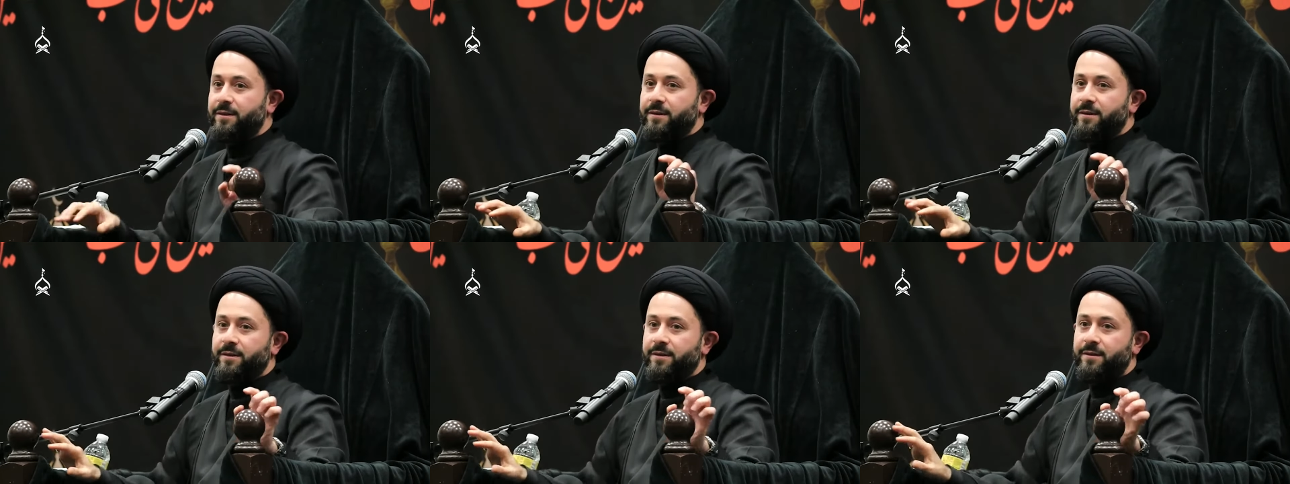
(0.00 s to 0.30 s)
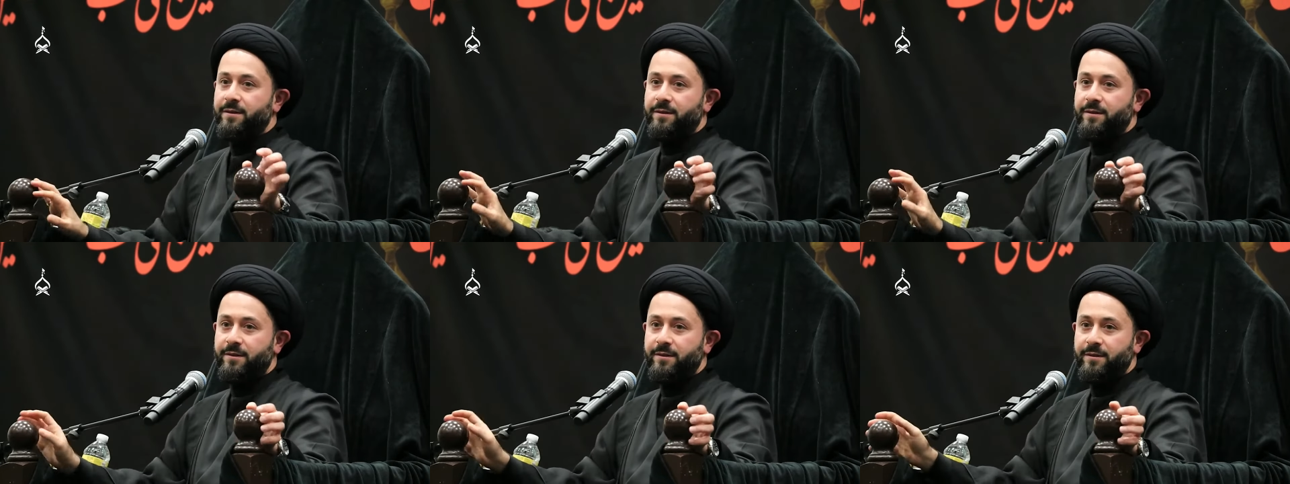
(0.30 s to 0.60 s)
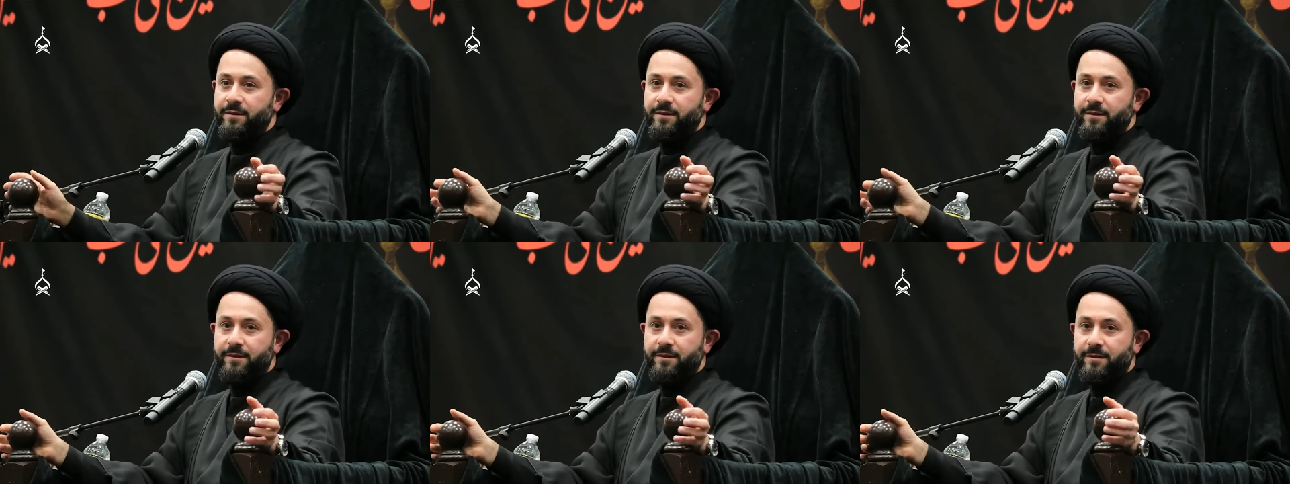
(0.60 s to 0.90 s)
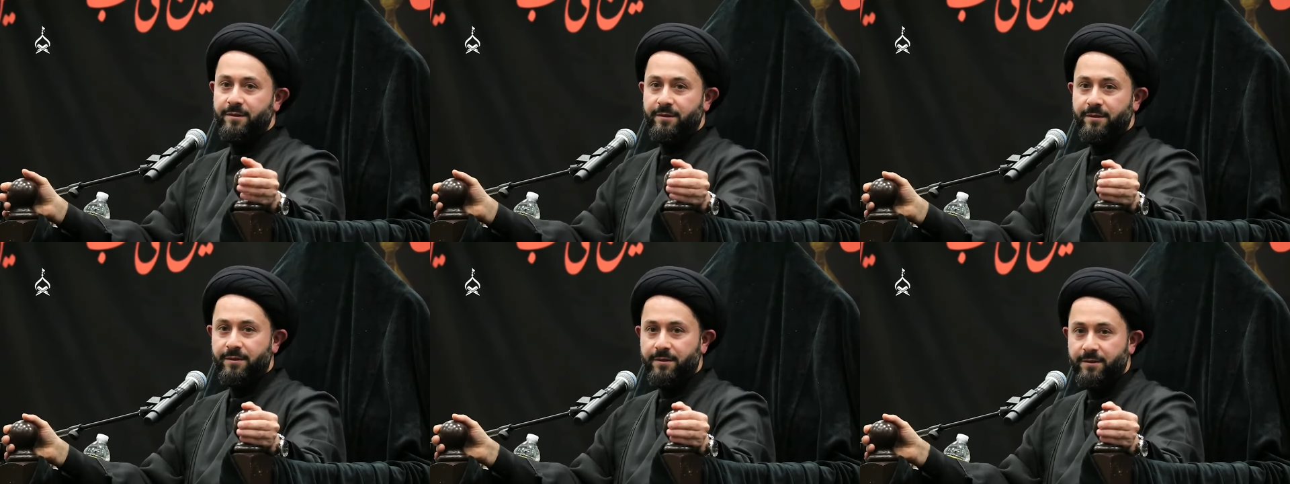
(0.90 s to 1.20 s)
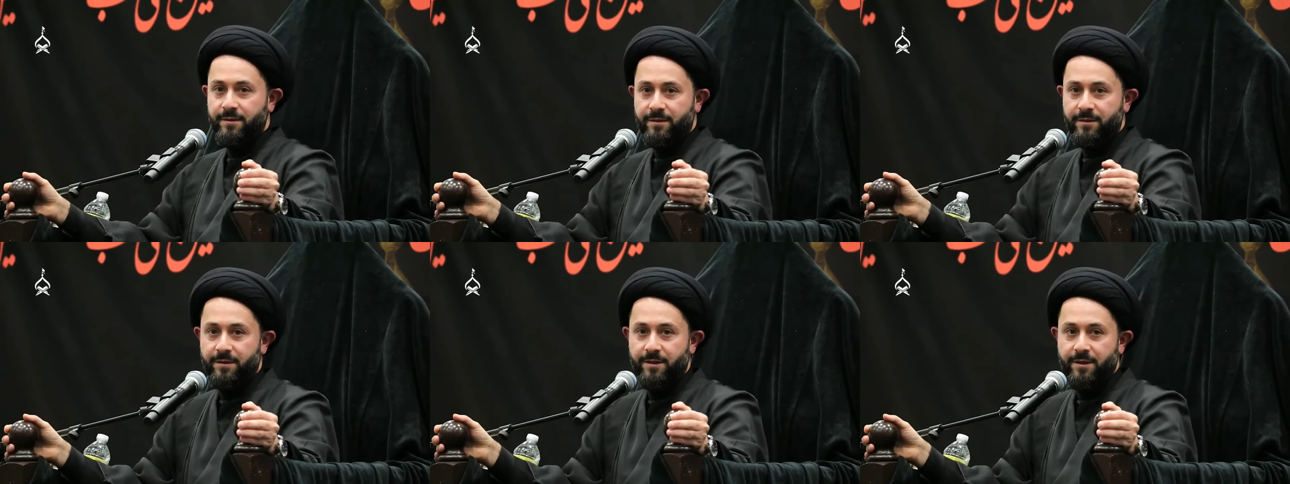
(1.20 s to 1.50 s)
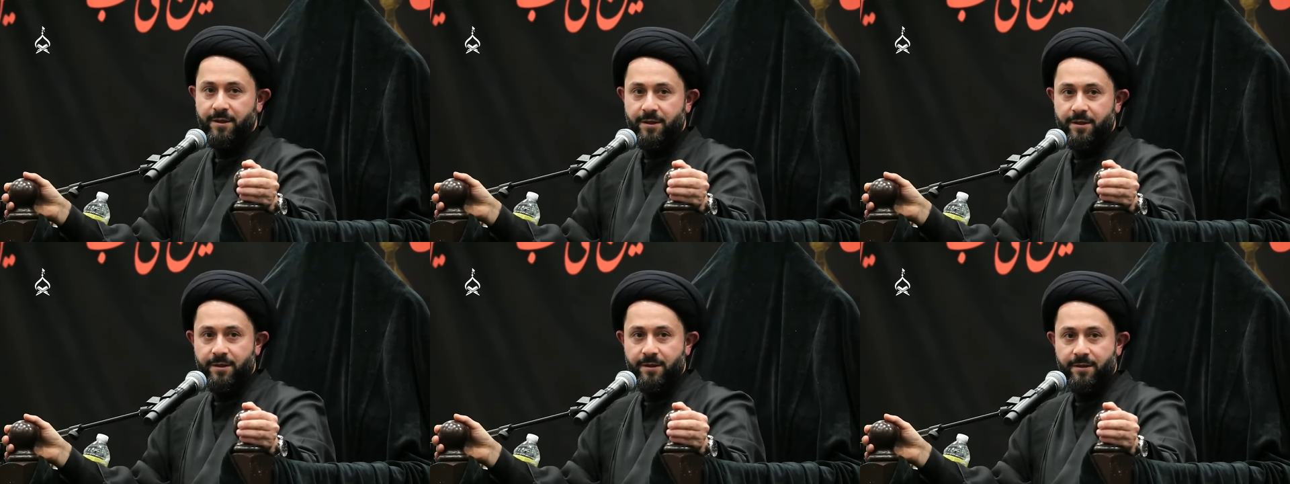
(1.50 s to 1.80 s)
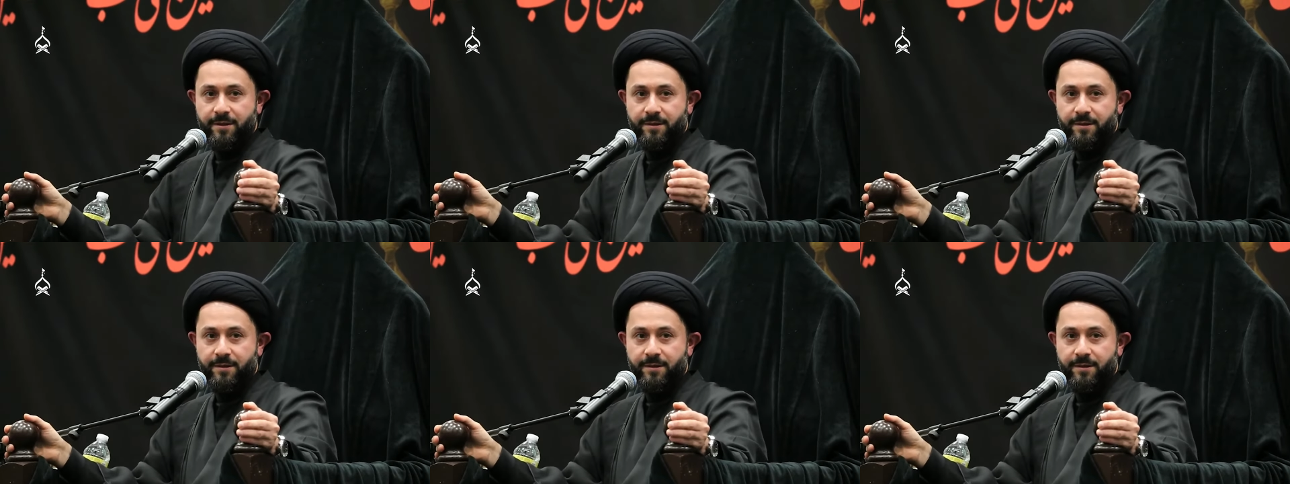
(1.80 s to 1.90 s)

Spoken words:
Nobody speaks.